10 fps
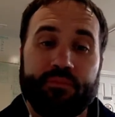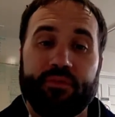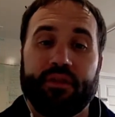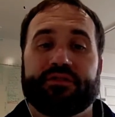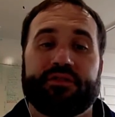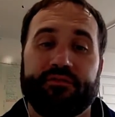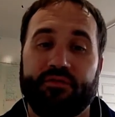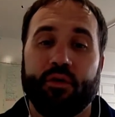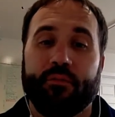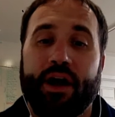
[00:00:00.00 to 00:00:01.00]
less than
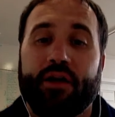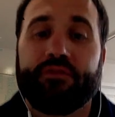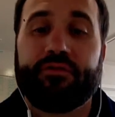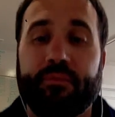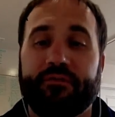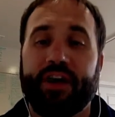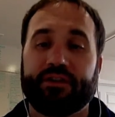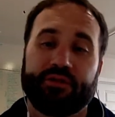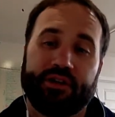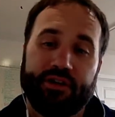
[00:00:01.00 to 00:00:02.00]
4 miles from the
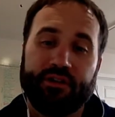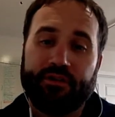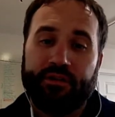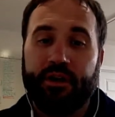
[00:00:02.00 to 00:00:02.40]
factory here.